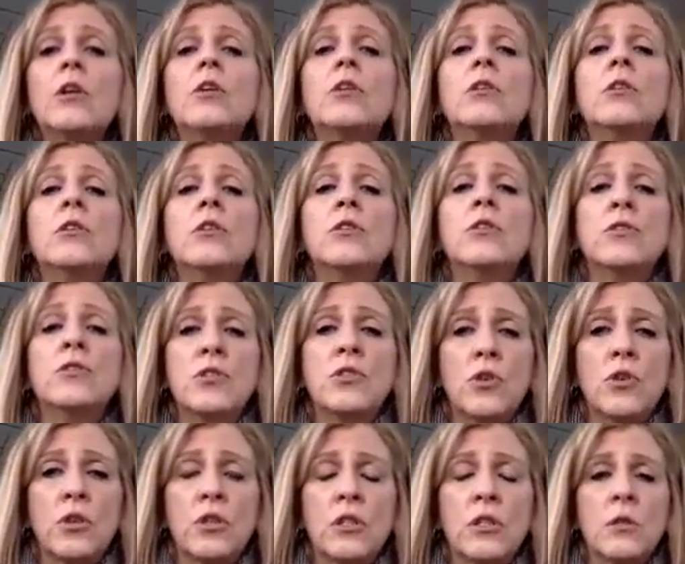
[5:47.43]
You
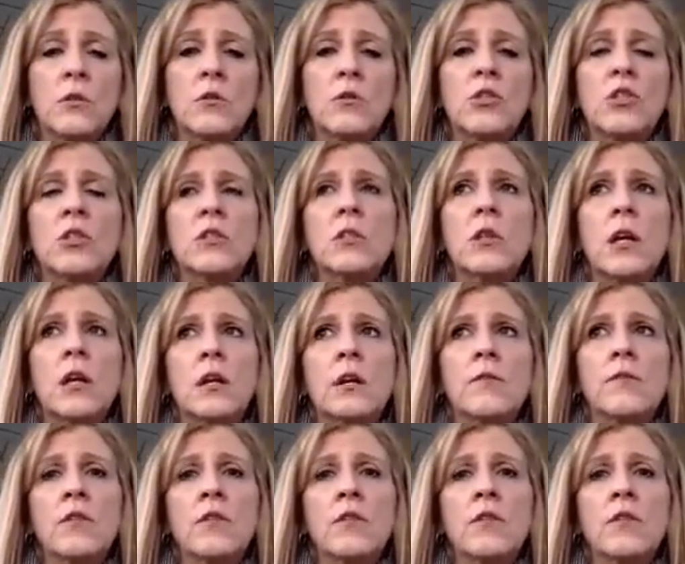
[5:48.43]
start to just kind of,